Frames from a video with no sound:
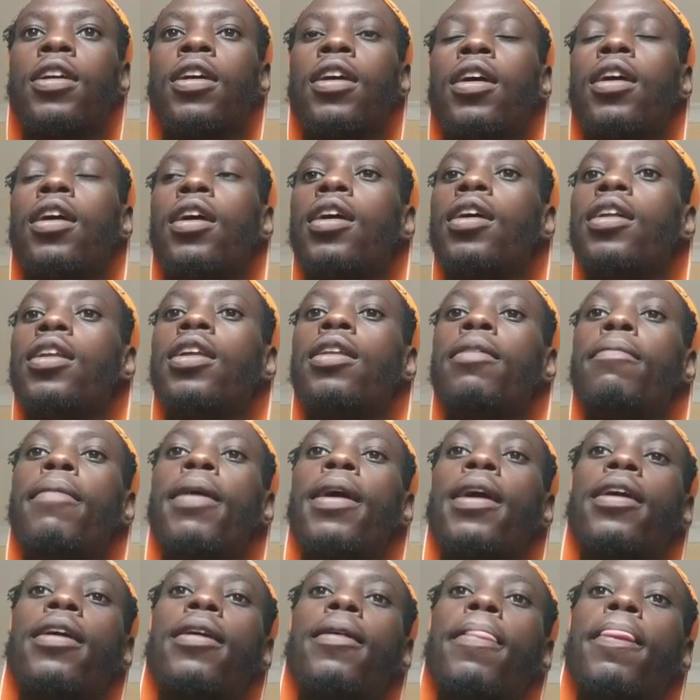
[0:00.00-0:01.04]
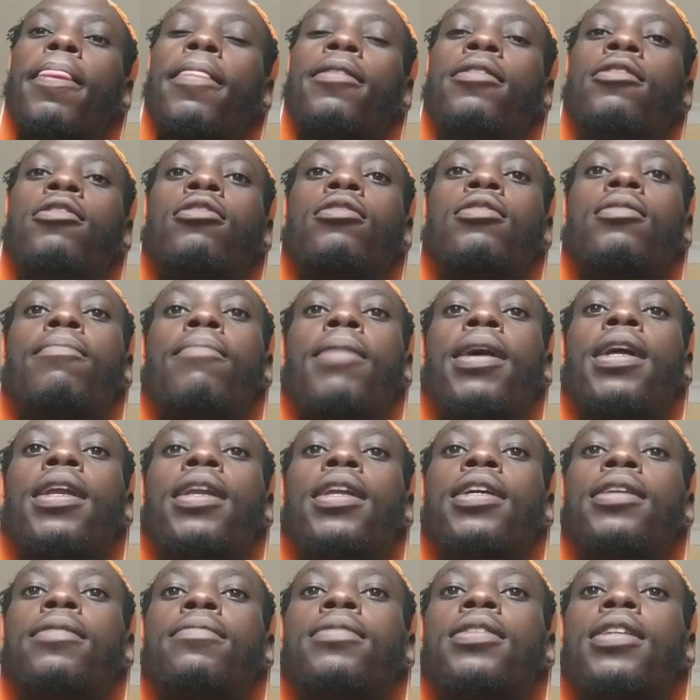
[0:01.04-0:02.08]
And then my
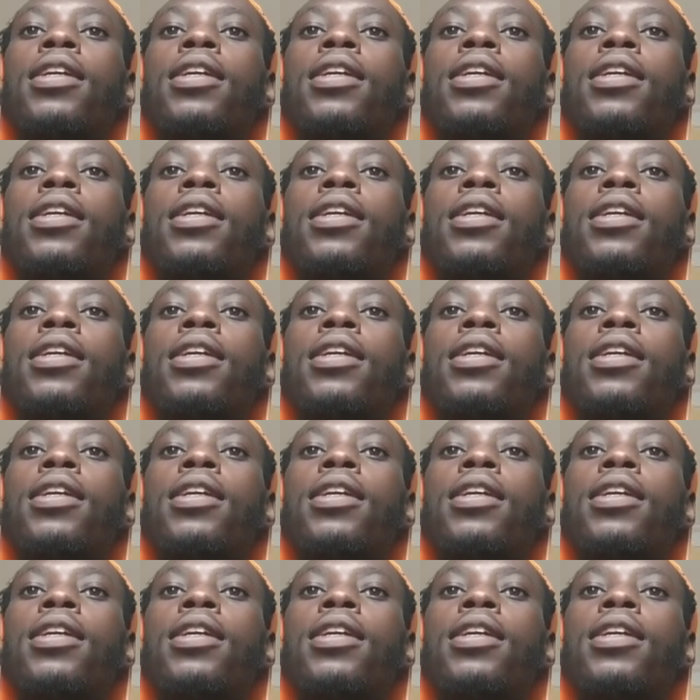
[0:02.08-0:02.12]
limbs and the